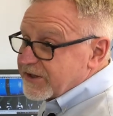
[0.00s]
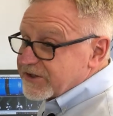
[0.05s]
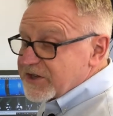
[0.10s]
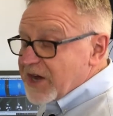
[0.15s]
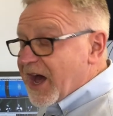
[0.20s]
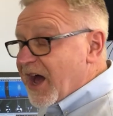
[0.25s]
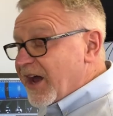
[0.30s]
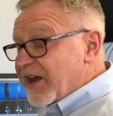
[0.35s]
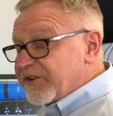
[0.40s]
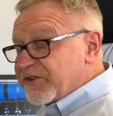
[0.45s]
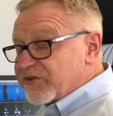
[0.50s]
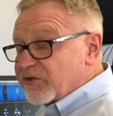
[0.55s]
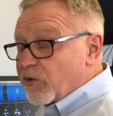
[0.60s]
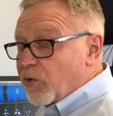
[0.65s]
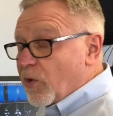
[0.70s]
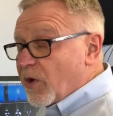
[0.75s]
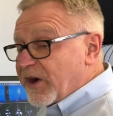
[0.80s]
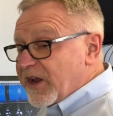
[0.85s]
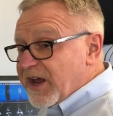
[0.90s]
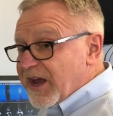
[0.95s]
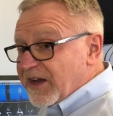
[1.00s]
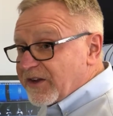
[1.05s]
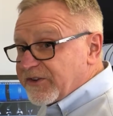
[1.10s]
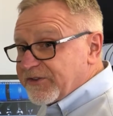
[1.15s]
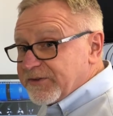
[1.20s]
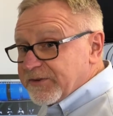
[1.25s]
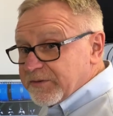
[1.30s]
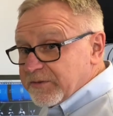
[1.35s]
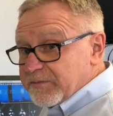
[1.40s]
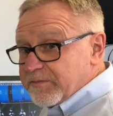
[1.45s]
as high as
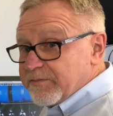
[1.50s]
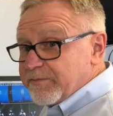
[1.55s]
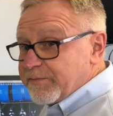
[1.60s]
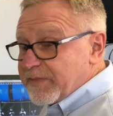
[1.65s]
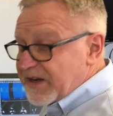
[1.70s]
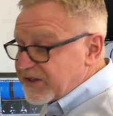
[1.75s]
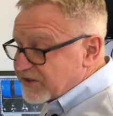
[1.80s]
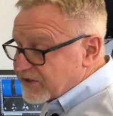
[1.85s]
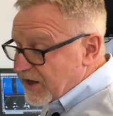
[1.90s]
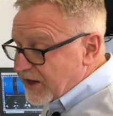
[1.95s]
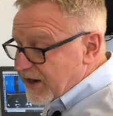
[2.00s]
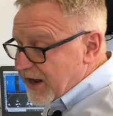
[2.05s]
20x based on